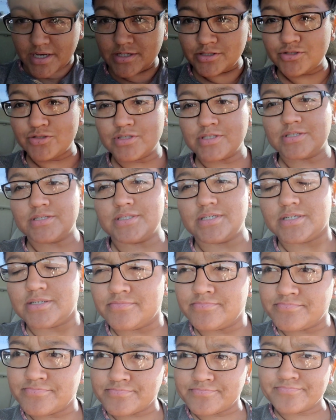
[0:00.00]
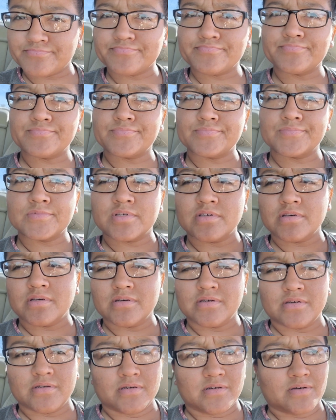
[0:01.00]
As you can see,
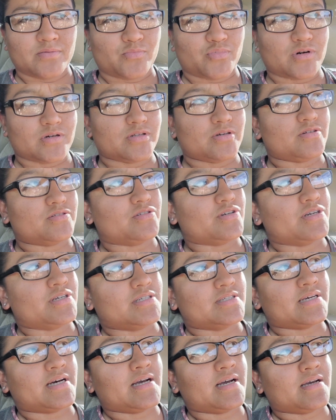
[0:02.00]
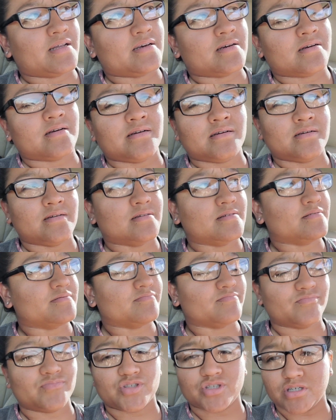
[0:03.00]
poor little dirty Diana.
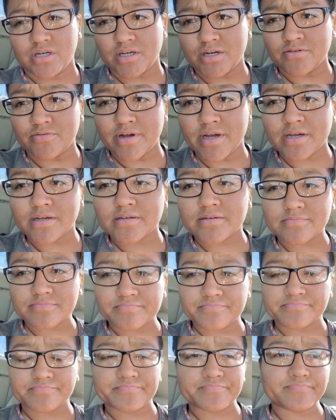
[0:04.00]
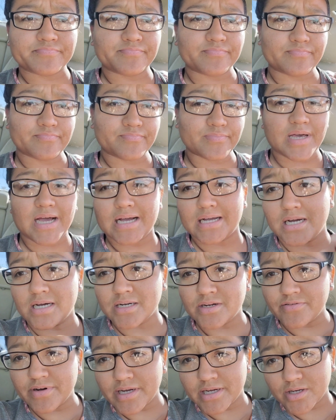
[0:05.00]
She got in a wreck. I got
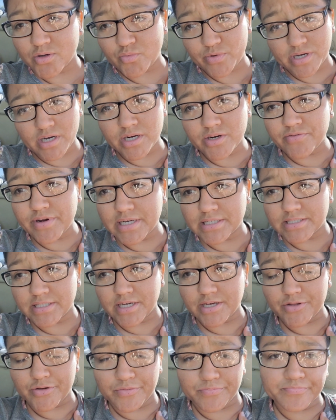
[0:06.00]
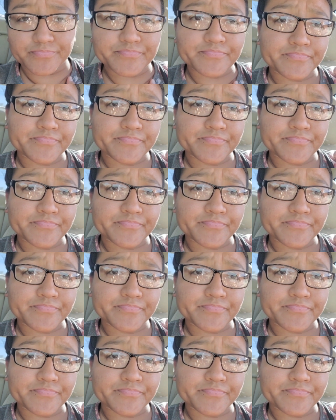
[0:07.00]
in a wreck. We got in a wreck together.